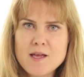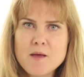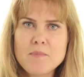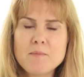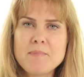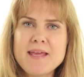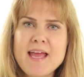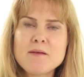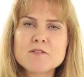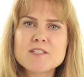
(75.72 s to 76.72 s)
but being
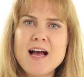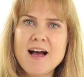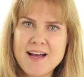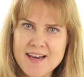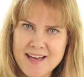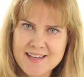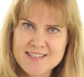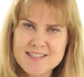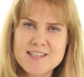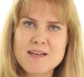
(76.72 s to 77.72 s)
able to highlight
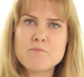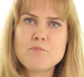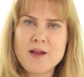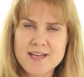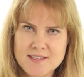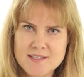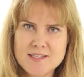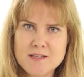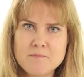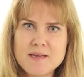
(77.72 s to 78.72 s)
it and practice
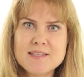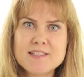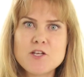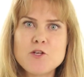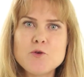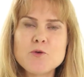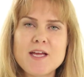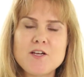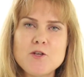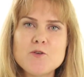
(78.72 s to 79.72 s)
it means that you
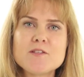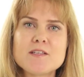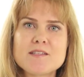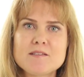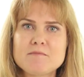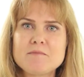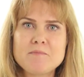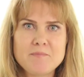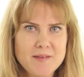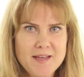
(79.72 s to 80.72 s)
can use it
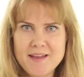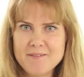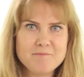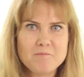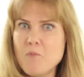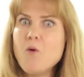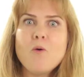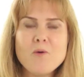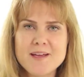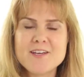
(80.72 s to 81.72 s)

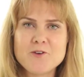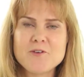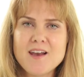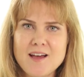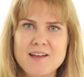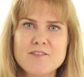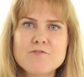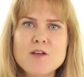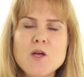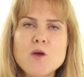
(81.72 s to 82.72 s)
more in your life,
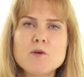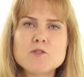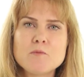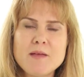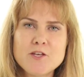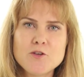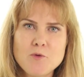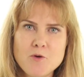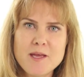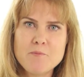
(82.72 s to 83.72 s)
which will make you
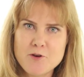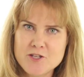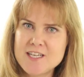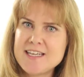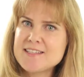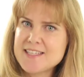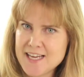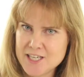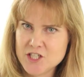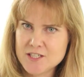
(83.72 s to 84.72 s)
more emotionally
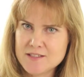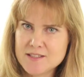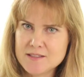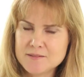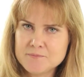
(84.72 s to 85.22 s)
intelligent.